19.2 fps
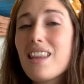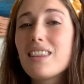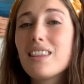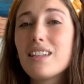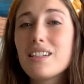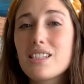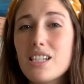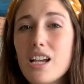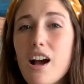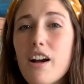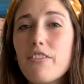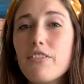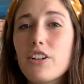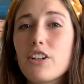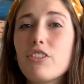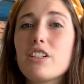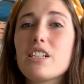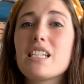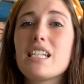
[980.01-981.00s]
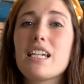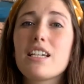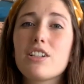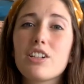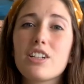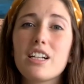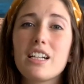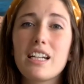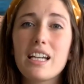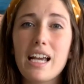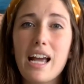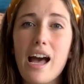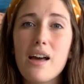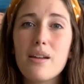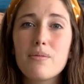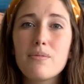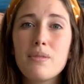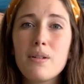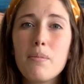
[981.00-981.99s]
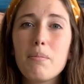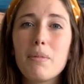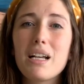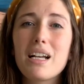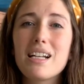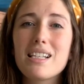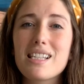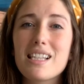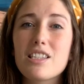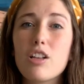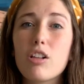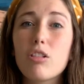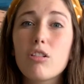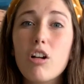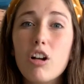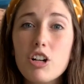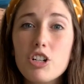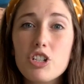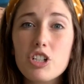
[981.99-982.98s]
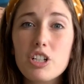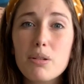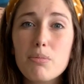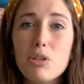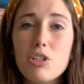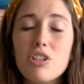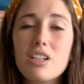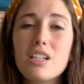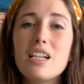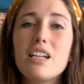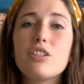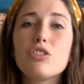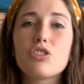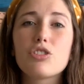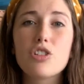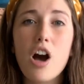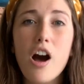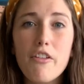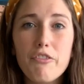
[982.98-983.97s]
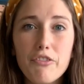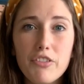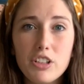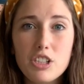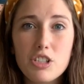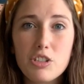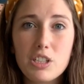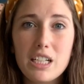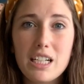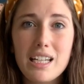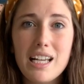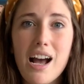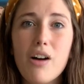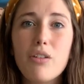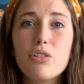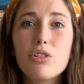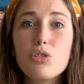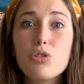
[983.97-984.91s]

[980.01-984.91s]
the tougher critique you're gonna get because it's a larger community and you're not filtering out